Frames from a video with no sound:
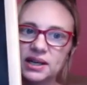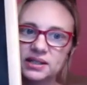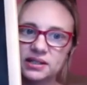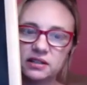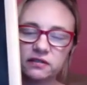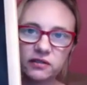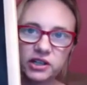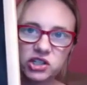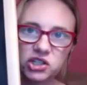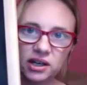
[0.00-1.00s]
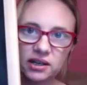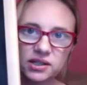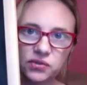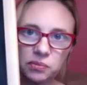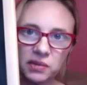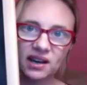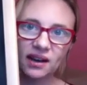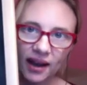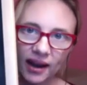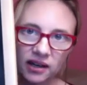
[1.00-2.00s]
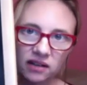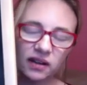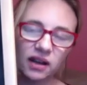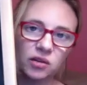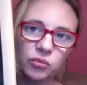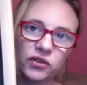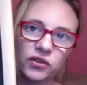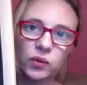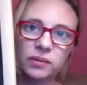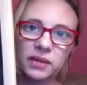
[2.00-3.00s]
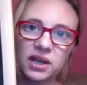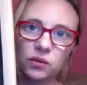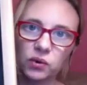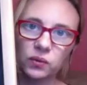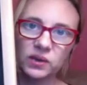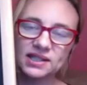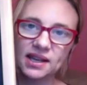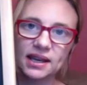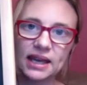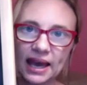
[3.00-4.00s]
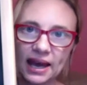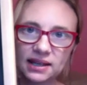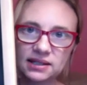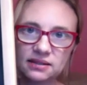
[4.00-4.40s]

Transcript: to differentiate us from the kind of animal that we mean when we say cat.